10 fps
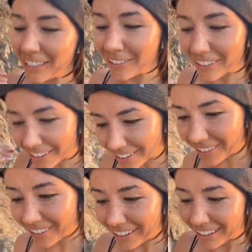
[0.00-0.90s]
You
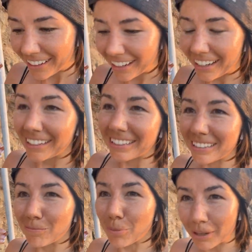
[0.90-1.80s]
learn
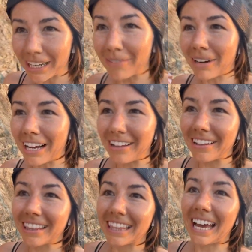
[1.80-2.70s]
pretty
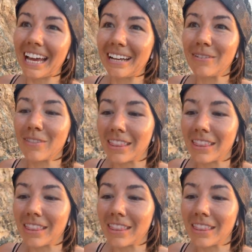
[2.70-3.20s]
well that